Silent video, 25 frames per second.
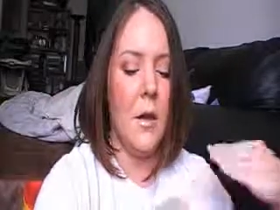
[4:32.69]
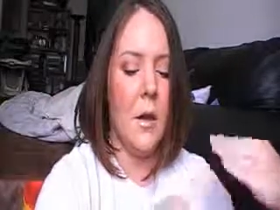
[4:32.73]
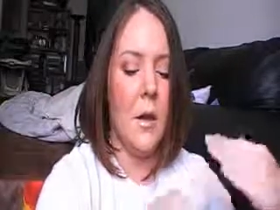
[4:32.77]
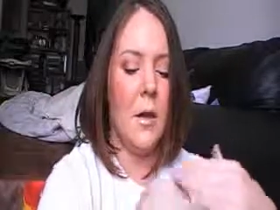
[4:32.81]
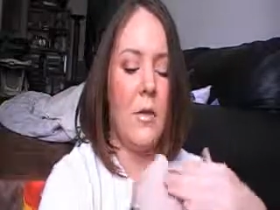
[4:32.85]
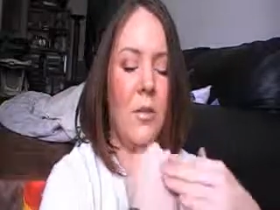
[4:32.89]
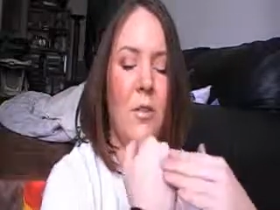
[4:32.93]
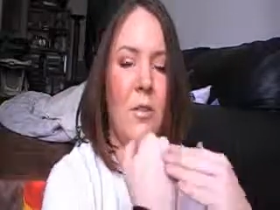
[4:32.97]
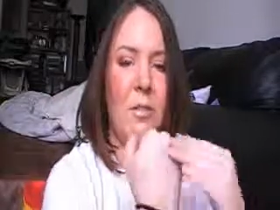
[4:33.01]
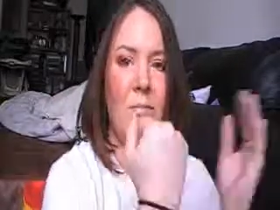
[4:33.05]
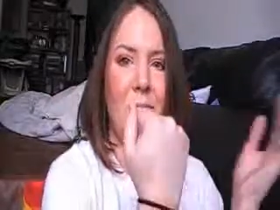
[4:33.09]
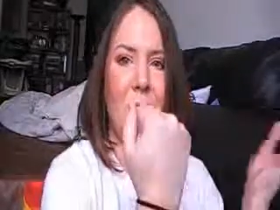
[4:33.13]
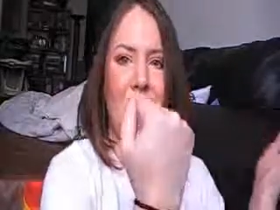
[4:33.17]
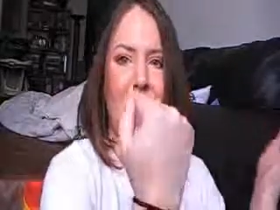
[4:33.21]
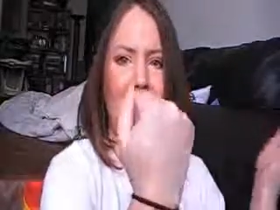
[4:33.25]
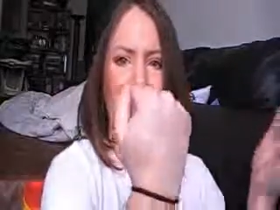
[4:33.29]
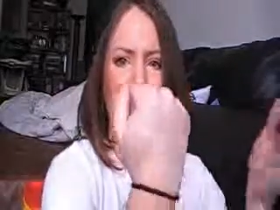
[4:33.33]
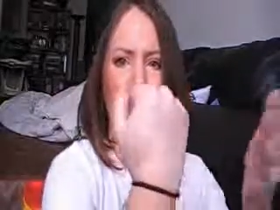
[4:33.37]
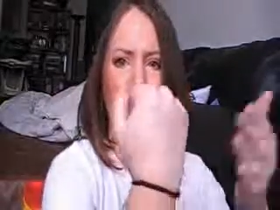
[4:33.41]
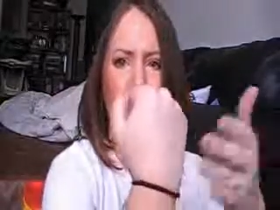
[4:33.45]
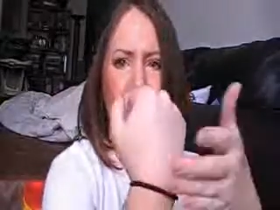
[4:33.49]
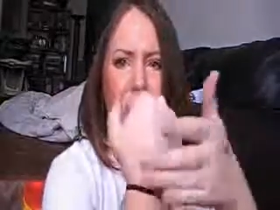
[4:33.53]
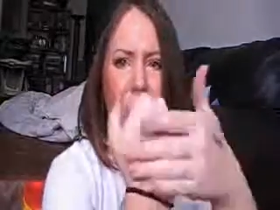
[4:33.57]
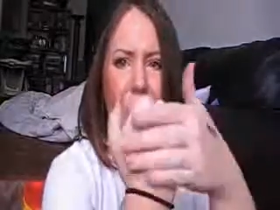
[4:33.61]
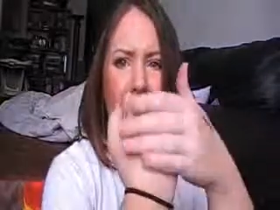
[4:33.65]
it kind
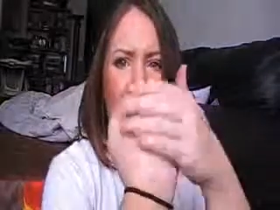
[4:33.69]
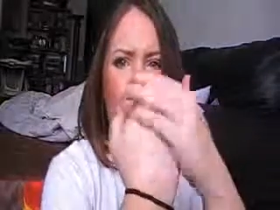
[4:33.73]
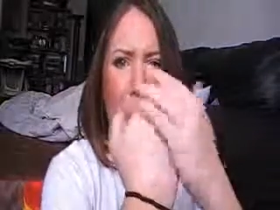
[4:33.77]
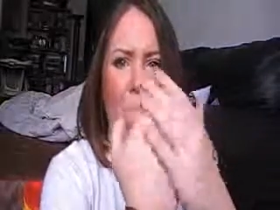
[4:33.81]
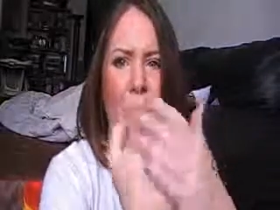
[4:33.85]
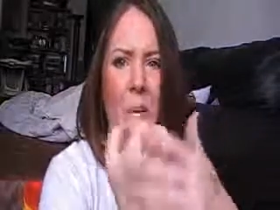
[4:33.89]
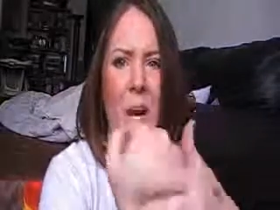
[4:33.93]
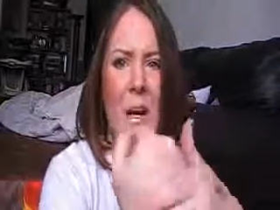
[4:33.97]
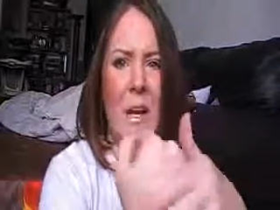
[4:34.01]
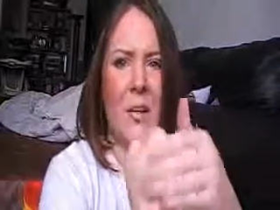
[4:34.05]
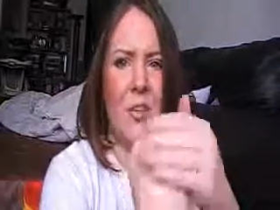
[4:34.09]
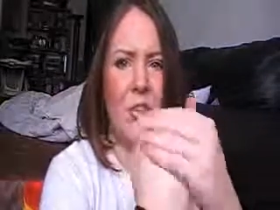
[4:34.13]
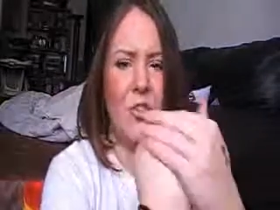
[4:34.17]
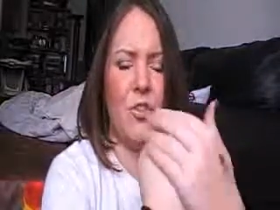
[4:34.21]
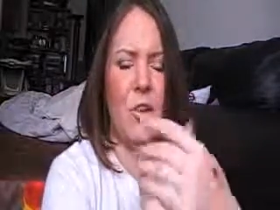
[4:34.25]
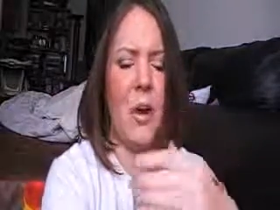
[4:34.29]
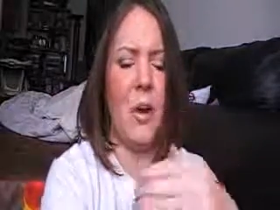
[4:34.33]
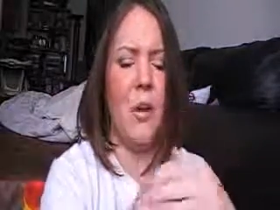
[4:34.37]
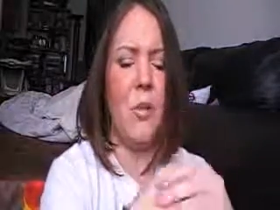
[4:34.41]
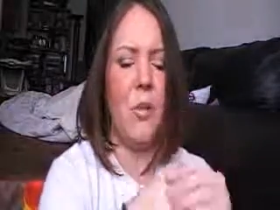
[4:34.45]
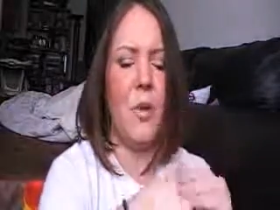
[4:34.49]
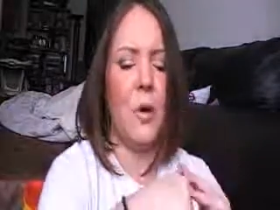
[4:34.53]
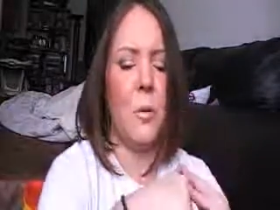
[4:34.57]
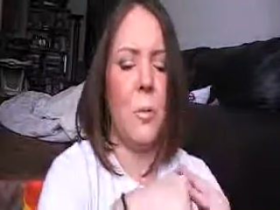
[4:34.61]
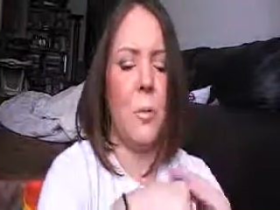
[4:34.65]
of turns like a whitish
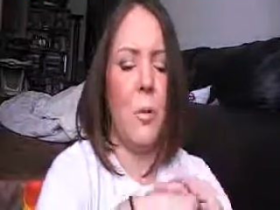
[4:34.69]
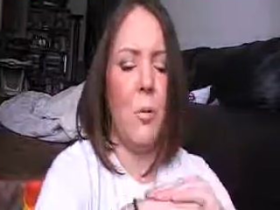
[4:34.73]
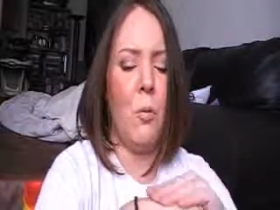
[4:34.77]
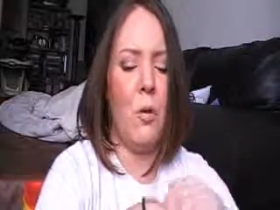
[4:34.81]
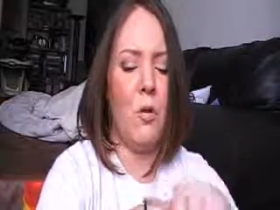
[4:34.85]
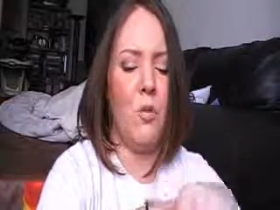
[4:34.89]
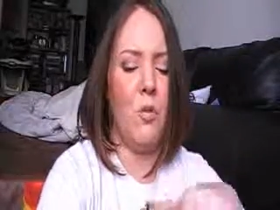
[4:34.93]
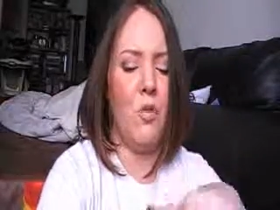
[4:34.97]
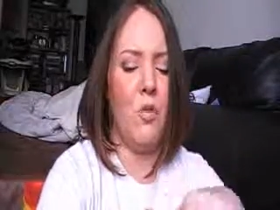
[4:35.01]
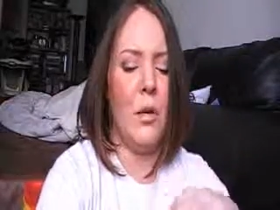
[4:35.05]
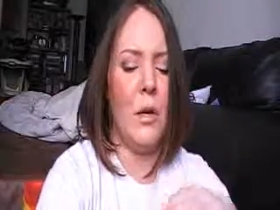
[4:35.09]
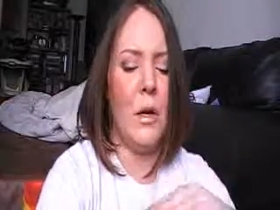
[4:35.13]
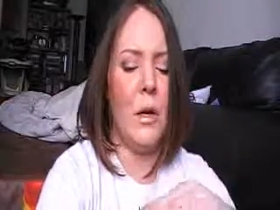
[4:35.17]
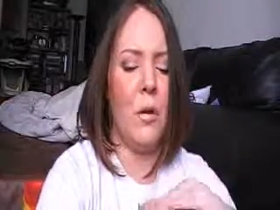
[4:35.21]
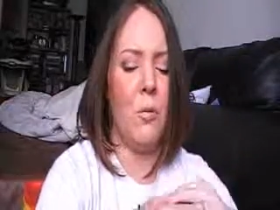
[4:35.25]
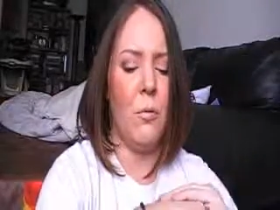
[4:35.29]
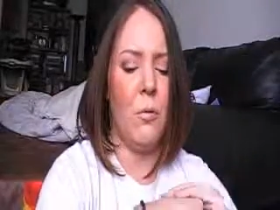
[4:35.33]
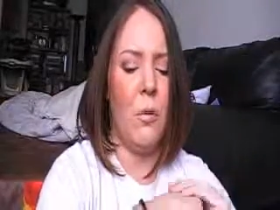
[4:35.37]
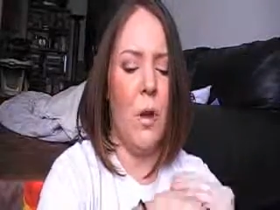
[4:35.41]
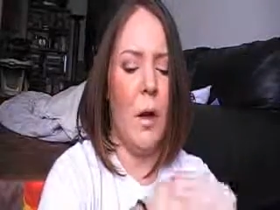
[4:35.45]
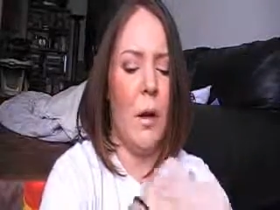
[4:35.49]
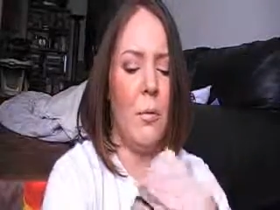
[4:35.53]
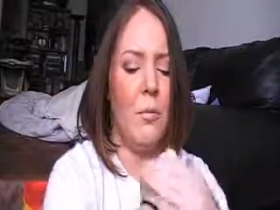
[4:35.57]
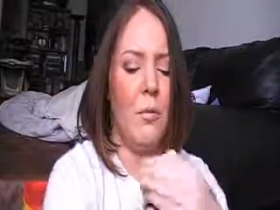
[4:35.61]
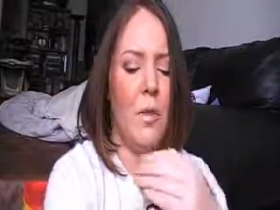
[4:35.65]
color, but once you get it
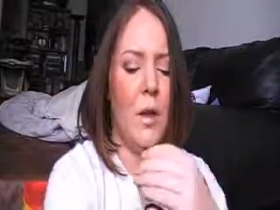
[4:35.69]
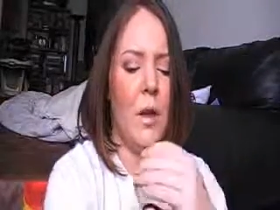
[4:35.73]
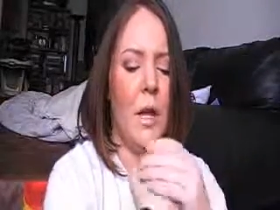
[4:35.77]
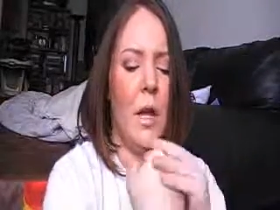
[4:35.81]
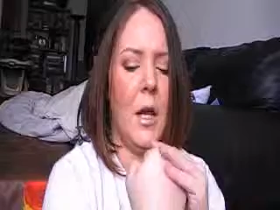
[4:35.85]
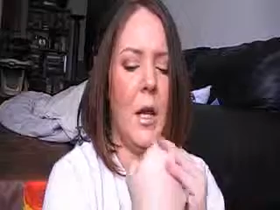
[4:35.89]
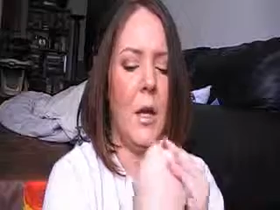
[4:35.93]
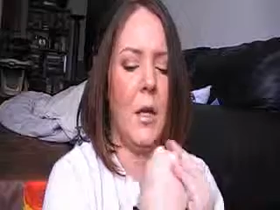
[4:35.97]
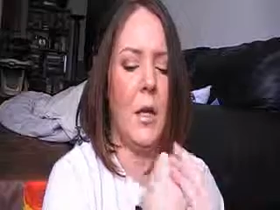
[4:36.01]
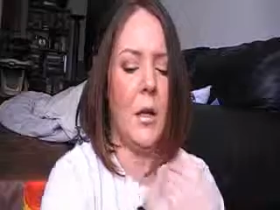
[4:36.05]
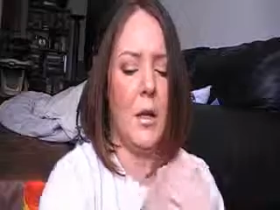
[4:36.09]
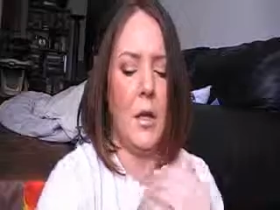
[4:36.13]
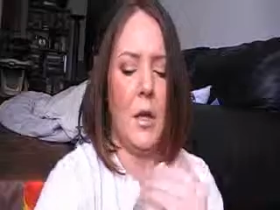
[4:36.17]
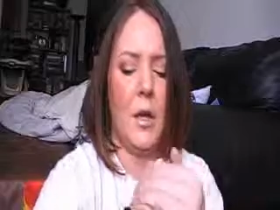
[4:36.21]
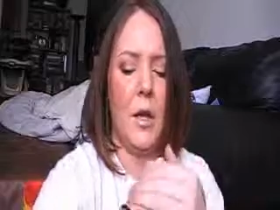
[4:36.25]
rubbed in,